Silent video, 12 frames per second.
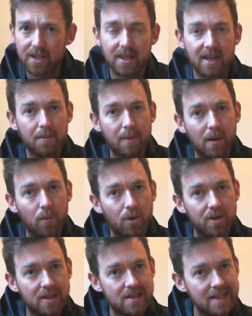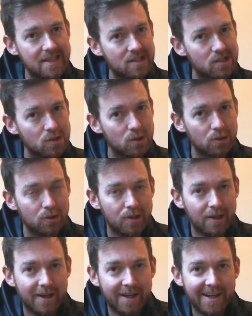thinking about what you need to do
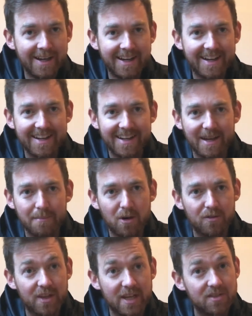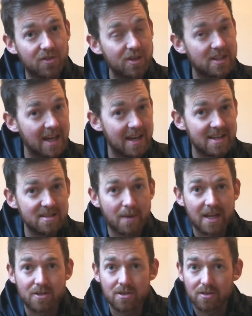over the next few days,
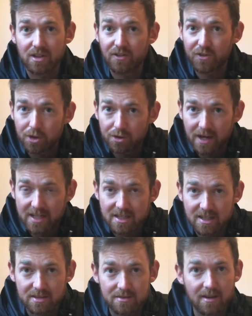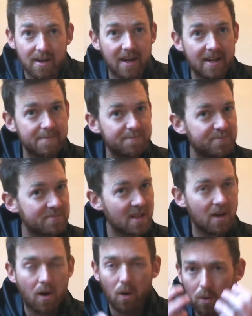making sure your food rationing's right,
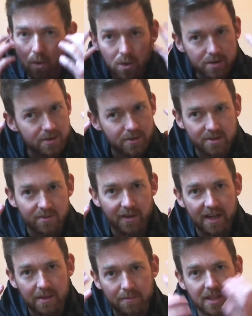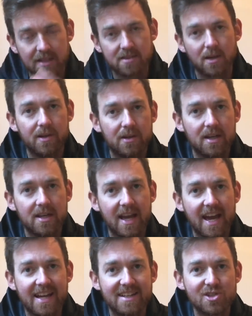all sorts of random things going on in your
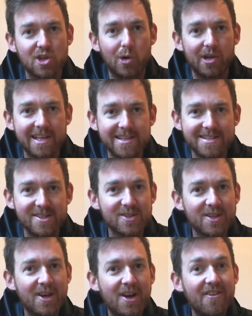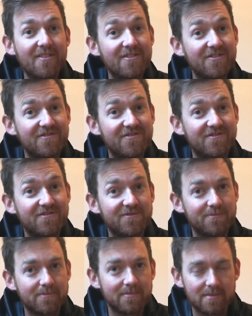head. So it is,
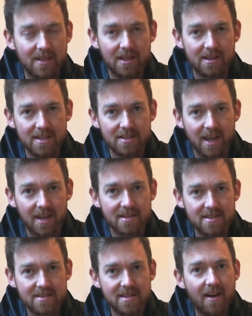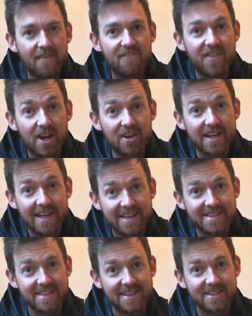in this case, very
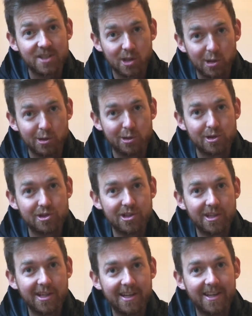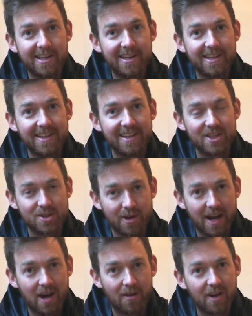easy to lose the
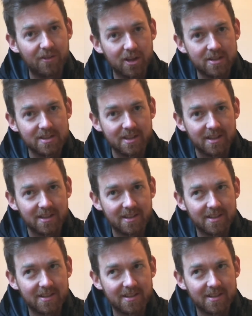trail. I've lost it,